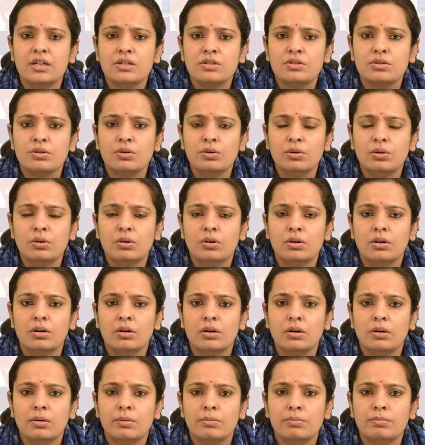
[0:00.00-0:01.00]

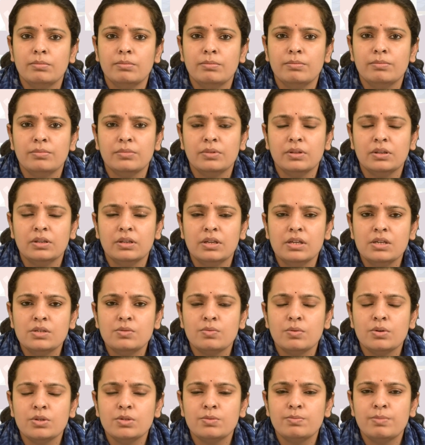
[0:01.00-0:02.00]
So this
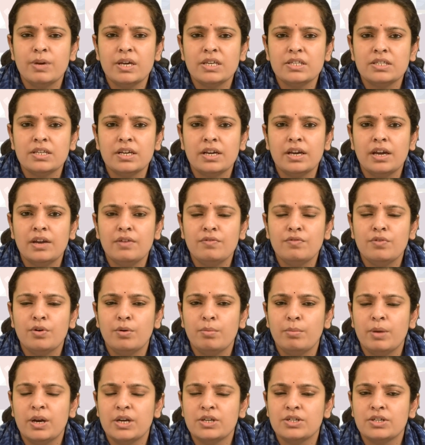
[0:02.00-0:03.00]
was basic
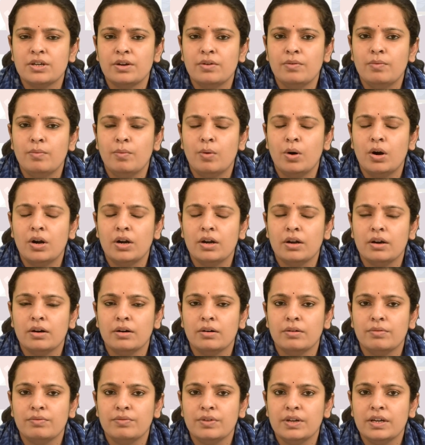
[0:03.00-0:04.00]
information what
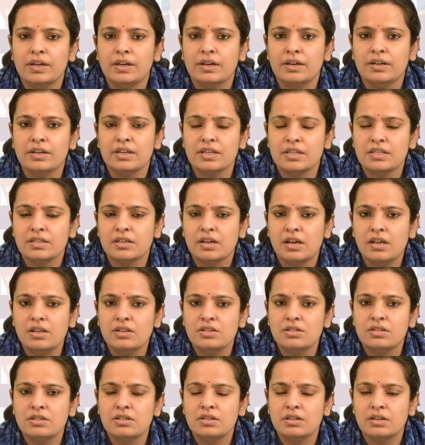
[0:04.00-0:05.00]
we
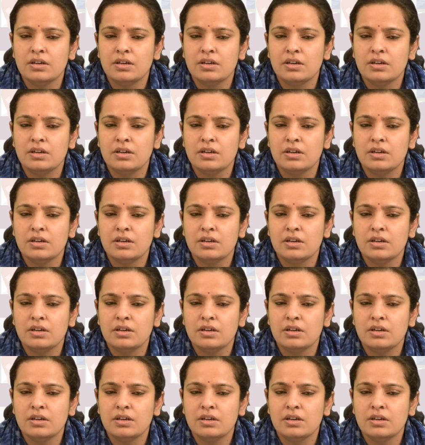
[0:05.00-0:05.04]
discussed.